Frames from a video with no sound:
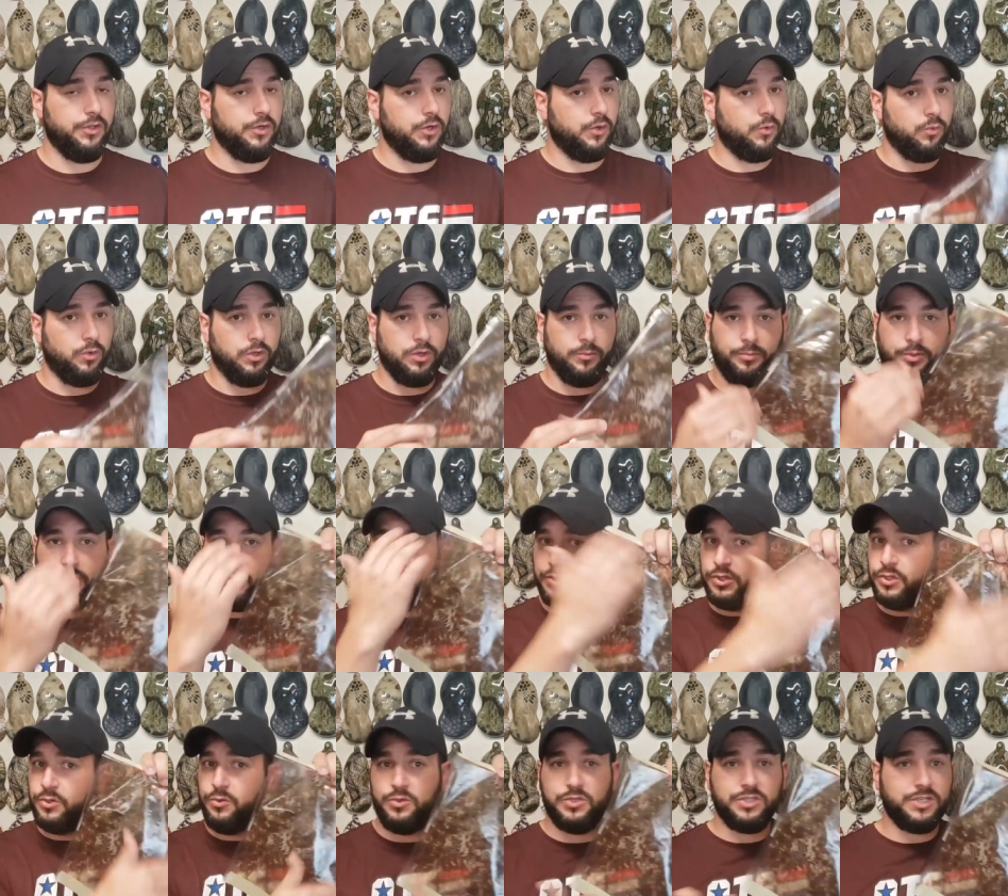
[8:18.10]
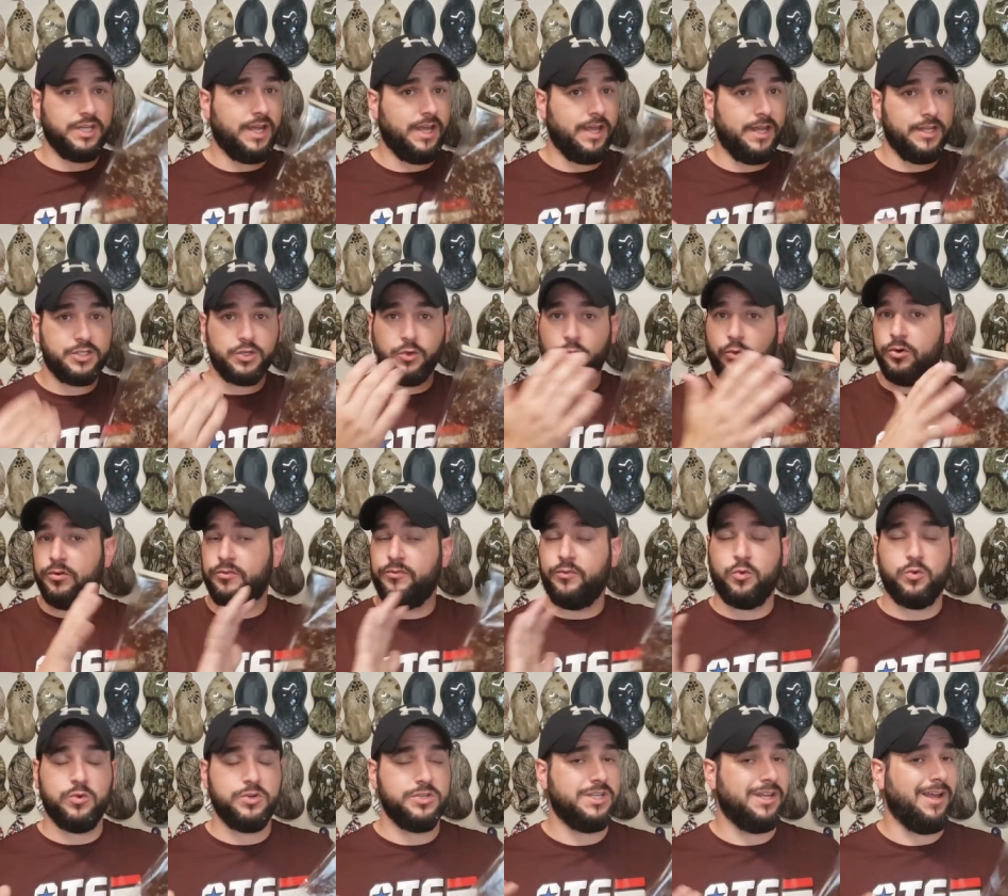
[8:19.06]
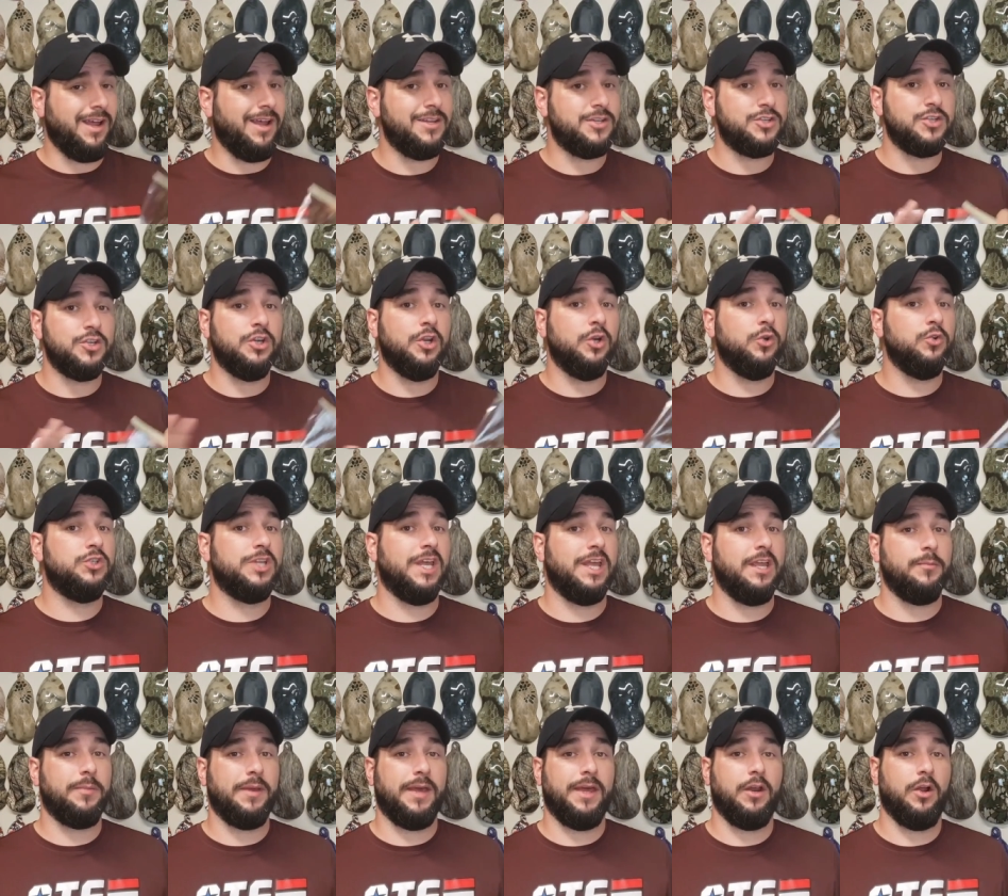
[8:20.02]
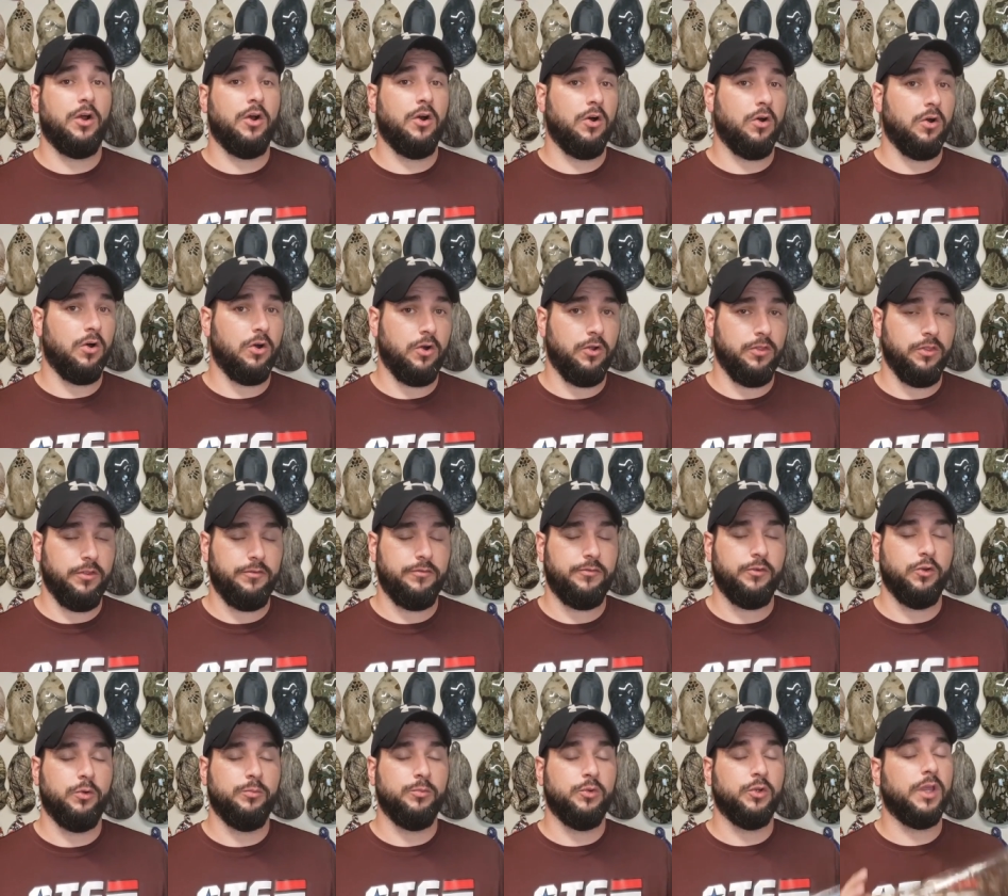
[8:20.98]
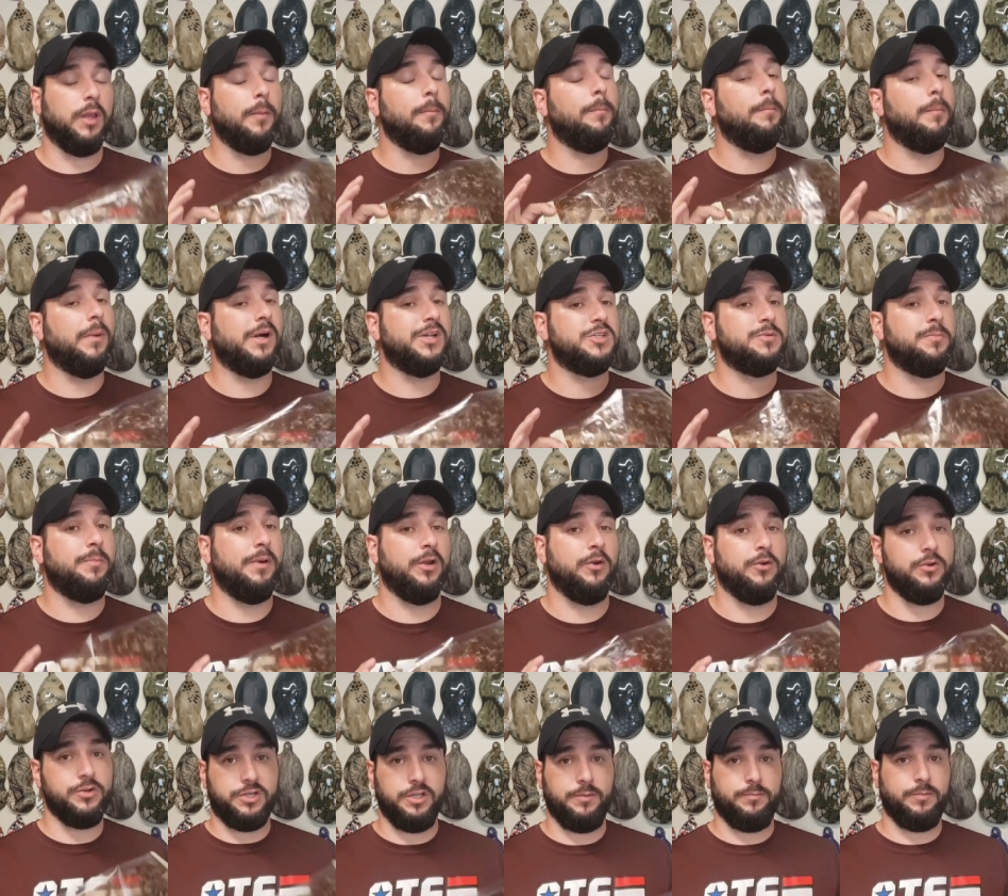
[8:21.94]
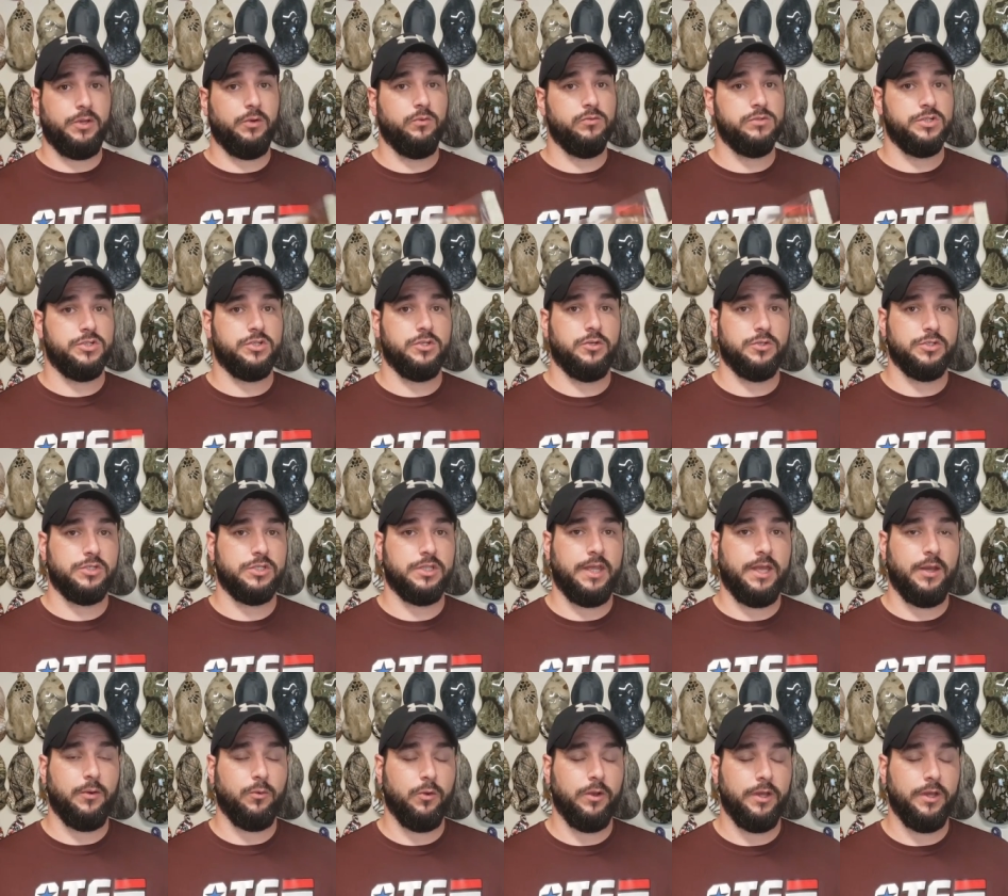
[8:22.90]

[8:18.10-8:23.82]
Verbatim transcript: you don't wanna put two sides or four sides, no tape at all on the film. You'll get much better dipping results that